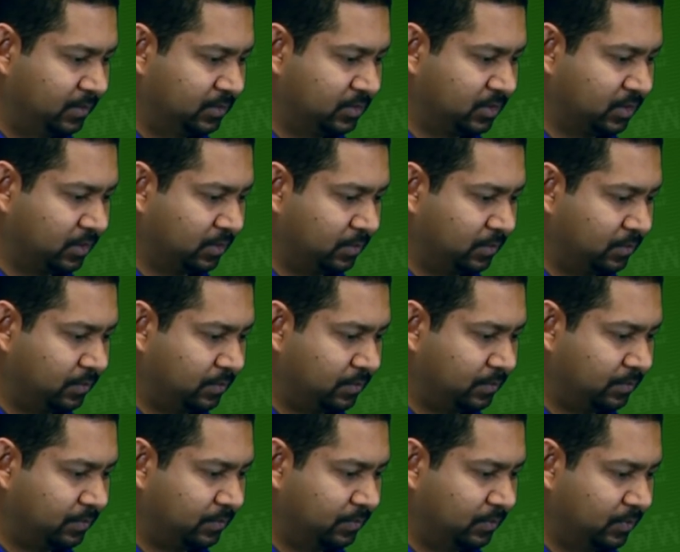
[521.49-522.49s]
So
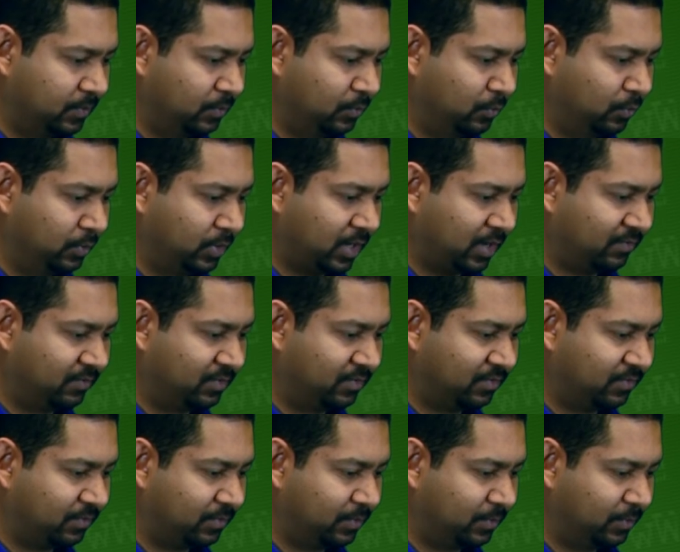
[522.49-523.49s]
we have
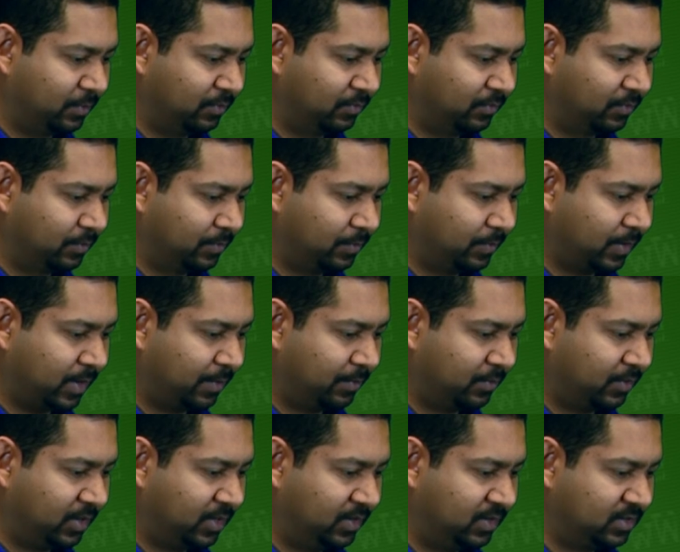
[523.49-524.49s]

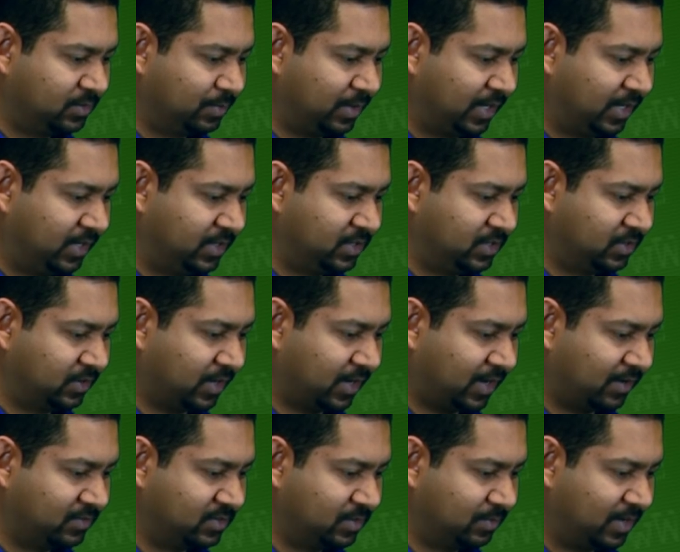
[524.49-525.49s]
upgraded this page to
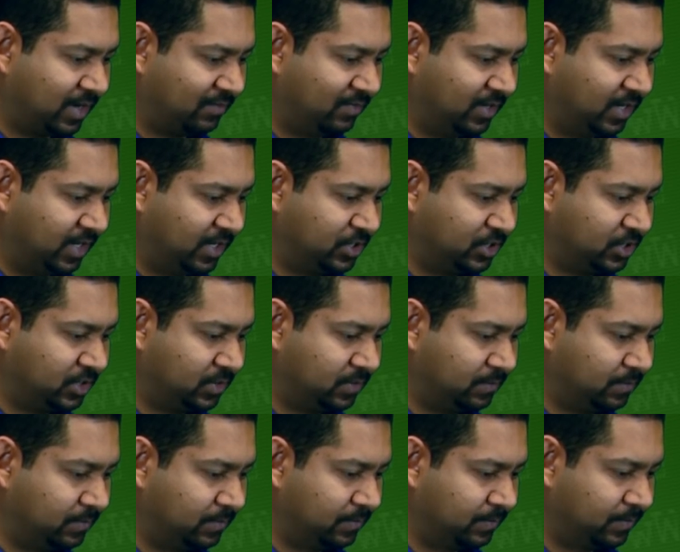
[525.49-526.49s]
have some navigation,
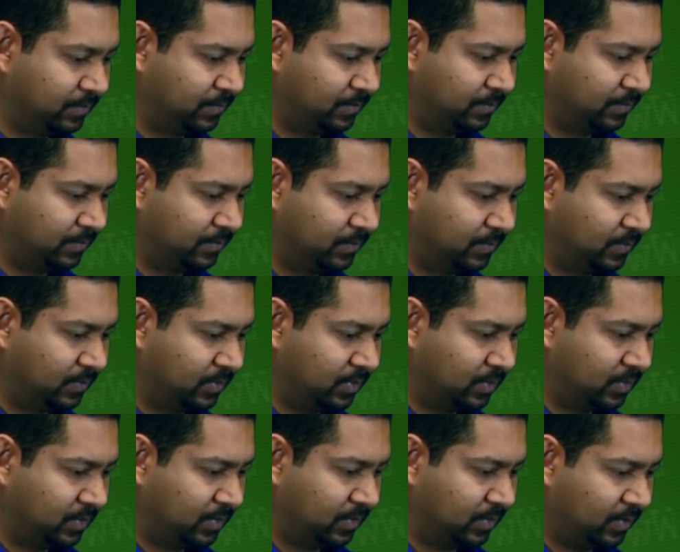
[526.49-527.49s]

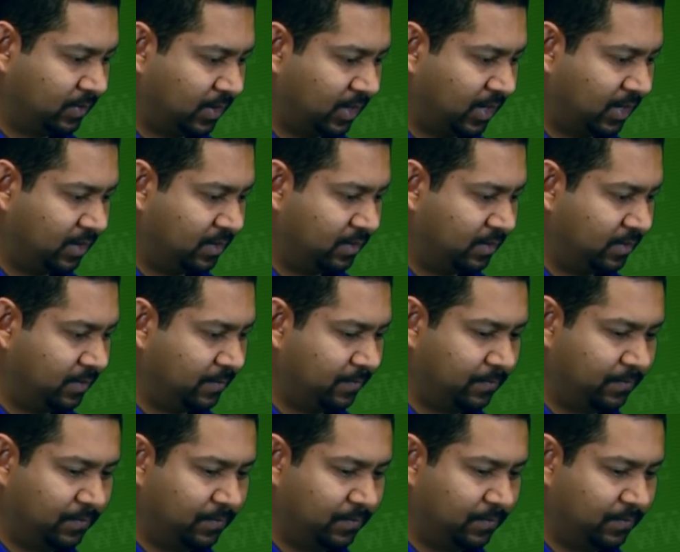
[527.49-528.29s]
a header,